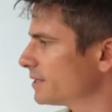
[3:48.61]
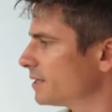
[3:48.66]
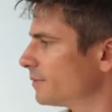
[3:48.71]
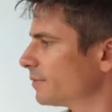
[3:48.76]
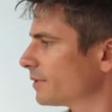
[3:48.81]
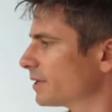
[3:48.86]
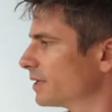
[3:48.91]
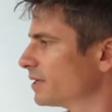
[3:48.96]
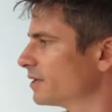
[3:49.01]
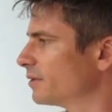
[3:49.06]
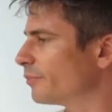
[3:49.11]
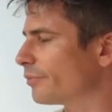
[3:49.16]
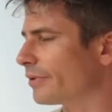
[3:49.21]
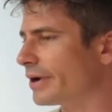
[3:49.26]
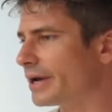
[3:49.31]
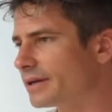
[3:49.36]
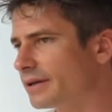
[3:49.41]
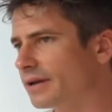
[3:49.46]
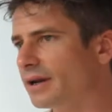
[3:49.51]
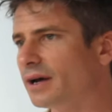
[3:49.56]
Typically, you're
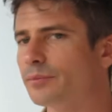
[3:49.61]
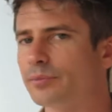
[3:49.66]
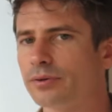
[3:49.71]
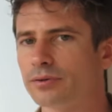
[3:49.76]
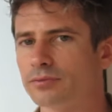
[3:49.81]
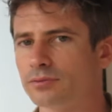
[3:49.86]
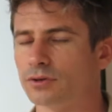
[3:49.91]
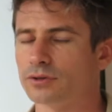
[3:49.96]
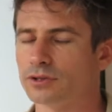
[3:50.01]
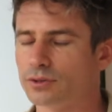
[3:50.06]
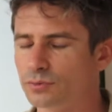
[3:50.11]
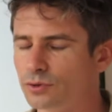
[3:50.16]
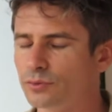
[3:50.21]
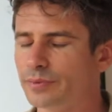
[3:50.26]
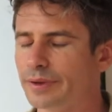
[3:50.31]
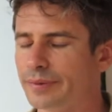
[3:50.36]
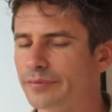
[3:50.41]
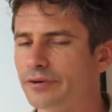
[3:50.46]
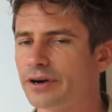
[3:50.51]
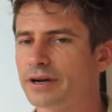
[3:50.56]
branded up. Well, you will
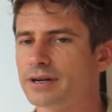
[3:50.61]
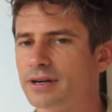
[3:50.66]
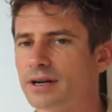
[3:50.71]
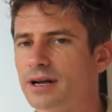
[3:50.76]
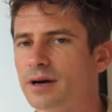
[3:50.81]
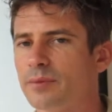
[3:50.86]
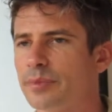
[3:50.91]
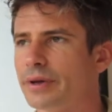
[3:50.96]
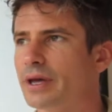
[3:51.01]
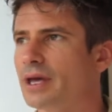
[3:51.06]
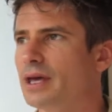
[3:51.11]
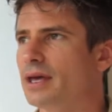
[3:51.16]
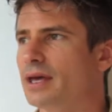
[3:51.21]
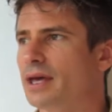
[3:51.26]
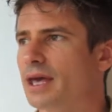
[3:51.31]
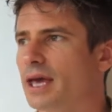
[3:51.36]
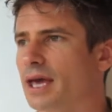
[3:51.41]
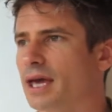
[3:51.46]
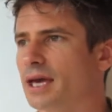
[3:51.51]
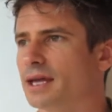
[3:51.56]
be branded up.
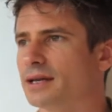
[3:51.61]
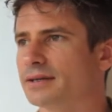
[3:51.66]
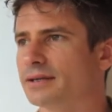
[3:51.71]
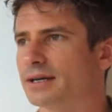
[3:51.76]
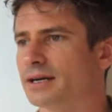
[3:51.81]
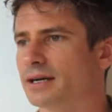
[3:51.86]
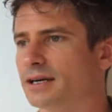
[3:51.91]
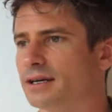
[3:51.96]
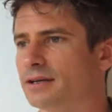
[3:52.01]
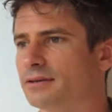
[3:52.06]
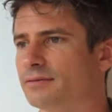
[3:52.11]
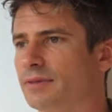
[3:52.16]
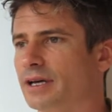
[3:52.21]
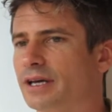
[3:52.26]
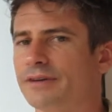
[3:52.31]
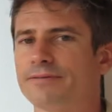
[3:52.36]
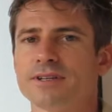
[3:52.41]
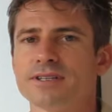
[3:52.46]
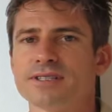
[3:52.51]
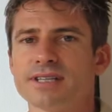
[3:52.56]
And
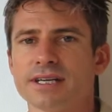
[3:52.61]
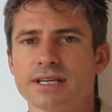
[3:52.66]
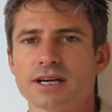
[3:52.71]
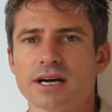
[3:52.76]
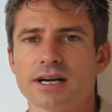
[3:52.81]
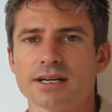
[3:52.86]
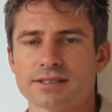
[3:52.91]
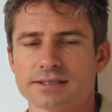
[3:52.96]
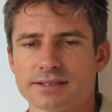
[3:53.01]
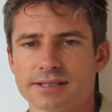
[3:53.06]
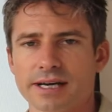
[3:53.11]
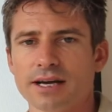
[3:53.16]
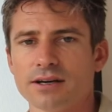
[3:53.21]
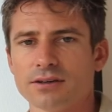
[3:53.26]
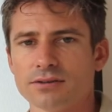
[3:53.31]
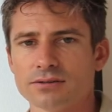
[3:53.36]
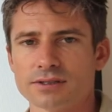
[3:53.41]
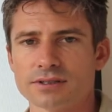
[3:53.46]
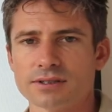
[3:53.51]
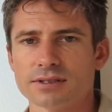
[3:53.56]
if there's any kind of
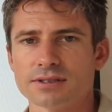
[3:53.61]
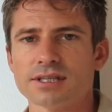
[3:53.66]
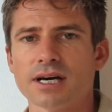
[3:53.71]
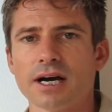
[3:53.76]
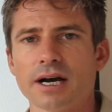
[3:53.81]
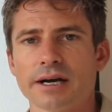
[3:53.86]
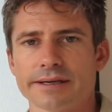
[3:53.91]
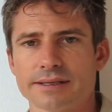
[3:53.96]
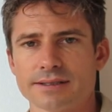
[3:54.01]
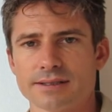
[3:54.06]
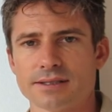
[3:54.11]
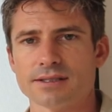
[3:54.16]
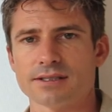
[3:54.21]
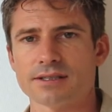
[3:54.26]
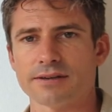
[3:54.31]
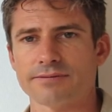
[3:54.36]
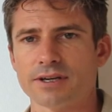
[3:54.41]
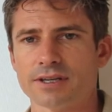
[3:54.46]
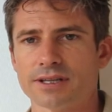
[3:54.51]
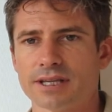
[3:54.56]
sales targets and
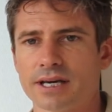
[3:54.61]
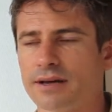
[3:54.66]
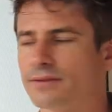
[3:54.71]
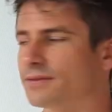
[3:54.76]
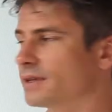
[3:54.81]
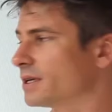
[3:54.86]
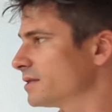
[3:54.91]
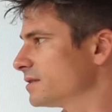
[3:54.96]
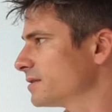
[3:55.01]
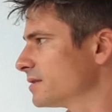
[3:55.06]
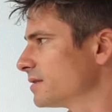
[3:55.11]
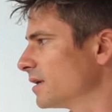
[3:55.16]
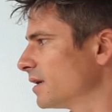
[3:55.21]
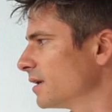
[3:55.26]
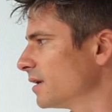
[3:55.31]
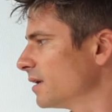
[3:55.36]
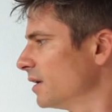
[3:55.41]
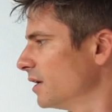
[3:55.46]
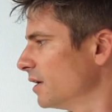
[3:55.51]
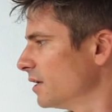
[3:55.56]
stuff like that, that's
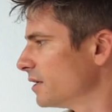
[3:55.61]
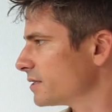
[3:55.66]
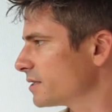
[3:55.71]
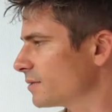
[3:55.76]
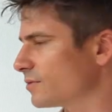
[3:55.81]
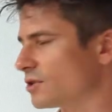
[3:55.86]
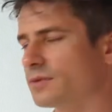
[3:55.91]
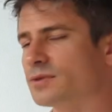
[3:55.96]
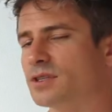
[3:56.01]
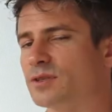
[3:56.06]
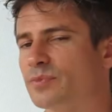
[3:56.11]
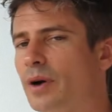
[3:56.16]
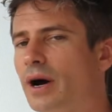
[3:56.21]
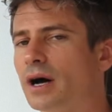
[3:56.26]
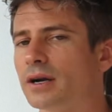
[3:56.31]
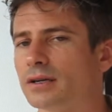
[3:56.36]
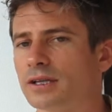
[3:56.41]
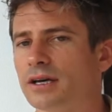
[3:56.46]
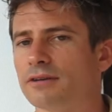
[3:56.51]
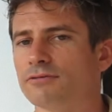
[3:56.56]
sometimes it's
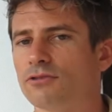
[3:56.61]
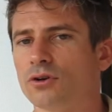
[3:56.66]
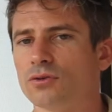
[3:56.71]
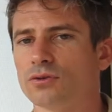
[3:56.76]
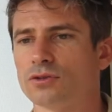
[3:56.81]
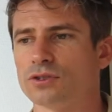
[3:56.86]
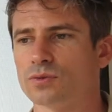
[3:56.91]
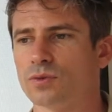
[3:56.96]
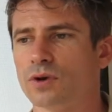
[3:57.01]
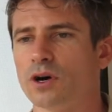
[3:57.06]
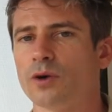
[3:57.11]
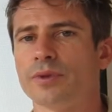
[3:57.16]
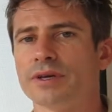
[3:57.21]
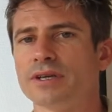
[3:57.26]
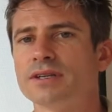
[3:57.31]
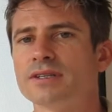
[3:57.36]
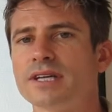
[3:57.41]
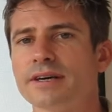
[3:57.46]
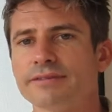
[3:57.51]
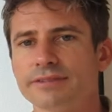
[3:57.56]
part of that role as well. But
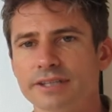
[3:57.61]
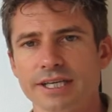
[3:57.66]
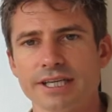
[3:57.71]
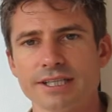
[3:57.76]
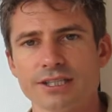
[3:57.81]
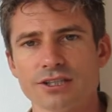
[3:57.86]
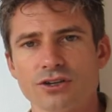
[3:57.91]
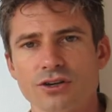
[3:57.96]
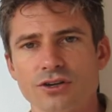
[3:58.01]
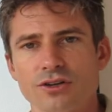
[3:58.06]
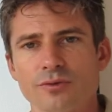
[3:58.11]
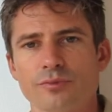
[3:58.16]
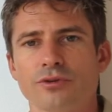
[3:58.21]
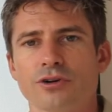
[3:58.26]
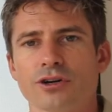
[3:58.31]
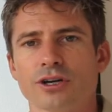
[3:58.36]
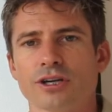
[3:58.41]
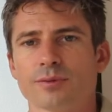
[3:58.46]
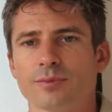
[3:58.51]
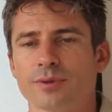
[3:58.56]
you definitely need to know the
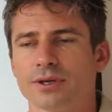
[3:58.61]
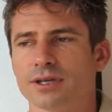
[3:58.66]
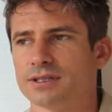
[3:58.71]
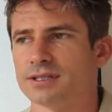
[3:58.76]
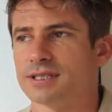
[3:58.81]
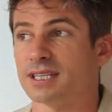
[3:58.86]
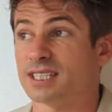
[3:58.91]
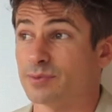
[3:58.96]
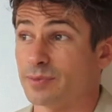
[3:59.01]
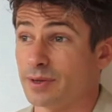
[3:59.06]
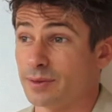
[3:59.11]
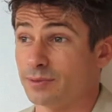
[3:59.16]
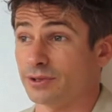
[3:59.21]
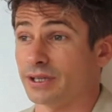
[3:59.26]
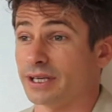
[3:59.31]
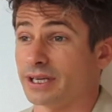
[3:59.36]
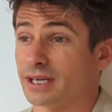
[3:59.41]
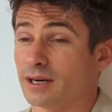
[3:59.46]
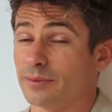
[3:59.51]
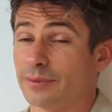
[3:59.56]
product, because there's people
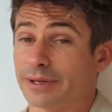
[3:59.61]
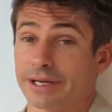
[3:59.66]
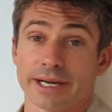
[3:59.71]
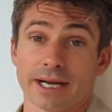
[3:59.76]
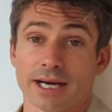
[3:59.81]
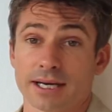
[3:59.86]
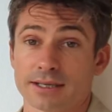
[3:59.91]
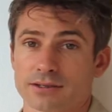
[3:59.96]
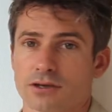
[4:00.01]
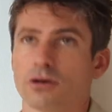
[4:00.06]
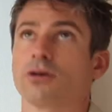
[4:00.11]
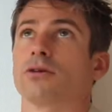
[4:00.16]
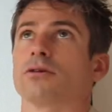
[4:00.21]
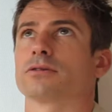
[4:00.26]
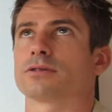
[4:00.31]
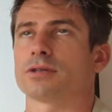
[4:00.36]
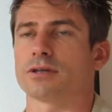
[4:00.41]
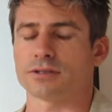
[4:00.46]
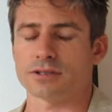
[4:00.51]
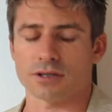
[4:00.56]
that come in and ask
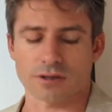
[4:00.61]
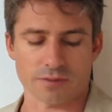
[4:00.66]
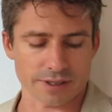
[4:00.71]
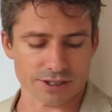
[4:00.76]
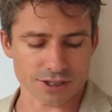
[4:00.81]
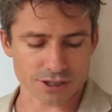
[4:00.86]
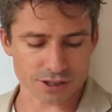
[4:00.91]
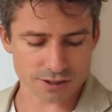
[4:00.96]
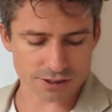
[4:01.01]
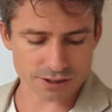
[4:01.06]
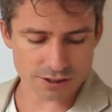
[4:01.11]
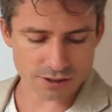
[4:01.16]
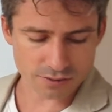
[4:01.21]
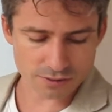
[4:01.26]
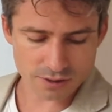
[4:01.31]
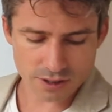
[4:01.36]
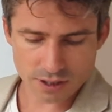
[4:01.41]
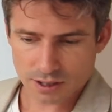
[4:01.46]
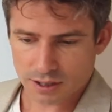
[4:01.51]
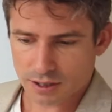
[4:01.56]
sorts of questions.
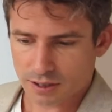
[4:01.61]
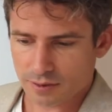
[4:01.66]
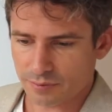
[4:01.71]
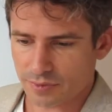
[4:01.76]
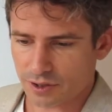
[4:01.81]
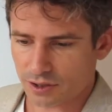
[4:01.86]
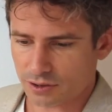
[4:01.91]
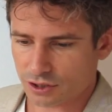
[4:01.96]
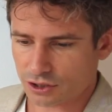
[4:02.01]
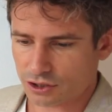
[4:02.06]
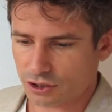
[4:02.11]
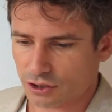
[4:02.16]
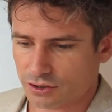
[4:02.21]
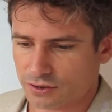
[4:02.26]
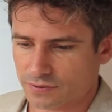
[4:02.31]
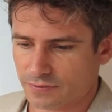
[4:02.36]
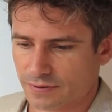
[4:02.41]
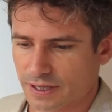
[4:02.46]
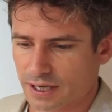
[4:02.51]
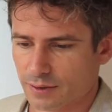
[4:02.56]
So be on your
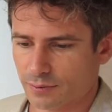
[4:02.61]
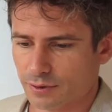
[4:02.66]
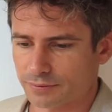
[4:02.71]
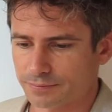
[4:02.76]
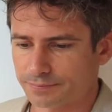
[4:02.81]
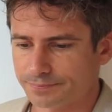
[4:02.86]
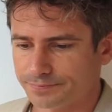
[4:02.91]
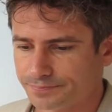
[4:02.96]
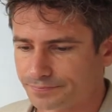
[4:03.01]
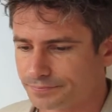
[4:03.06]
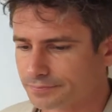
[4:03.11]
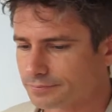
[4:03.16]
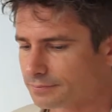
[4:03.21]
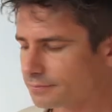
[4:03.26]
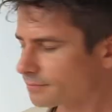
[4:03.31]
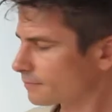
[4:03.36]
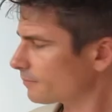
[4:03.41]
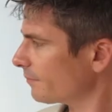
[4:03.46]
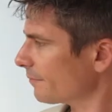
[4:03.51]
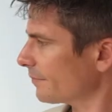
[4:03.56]
toes for that one.
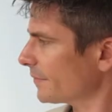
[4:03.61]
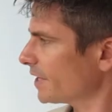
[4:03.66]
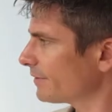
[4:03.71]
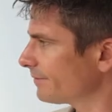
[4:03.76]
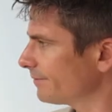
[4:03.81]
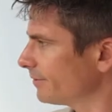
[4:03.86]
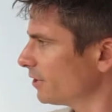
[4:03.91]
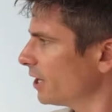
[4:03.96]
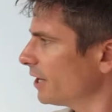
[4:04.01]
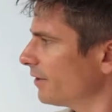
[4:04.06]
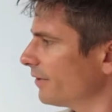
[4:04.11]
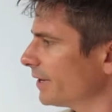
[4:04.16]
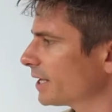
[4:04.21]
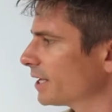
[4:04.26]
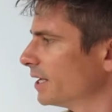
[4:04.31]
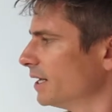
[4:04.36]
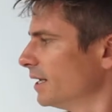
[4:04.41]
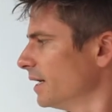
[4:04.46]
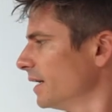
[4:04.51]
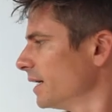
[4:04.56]

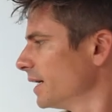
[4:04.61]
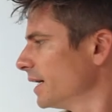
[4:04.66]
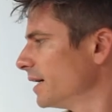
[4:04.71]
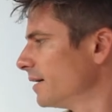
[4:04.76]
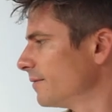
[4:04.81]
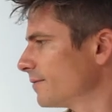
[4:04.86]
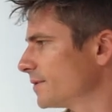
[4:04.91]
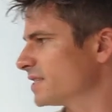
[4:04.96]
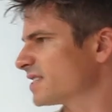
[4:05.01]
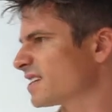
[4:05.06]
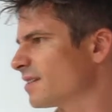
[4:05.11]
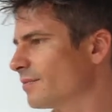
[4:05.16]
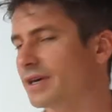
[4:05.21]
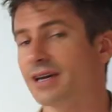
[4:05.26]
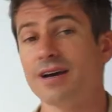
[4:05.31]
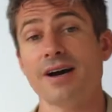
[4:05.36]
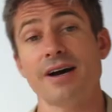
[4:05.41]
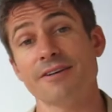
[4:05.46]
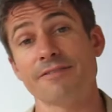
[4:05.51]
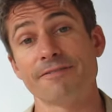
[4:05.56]
Flyering. This can be
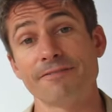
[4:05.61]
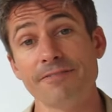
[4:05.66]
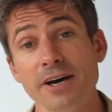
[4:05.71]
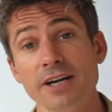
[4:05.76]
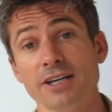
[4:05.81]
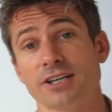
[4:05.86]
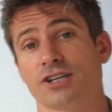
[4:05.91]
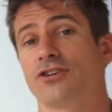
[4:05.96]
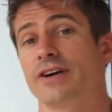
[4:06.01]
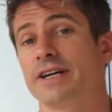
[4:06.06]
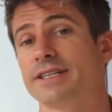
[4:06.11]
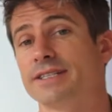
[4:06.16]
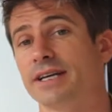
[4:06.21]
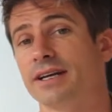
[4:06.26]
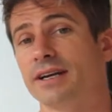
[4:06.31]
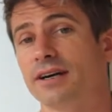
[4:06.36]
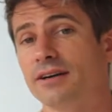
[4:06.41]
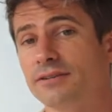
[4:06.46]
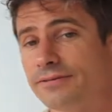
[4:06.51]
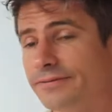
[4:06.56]
kind of fun, crazy
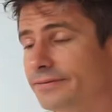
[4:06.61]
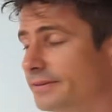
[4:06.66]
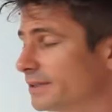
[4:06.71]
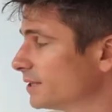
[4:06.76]
enough.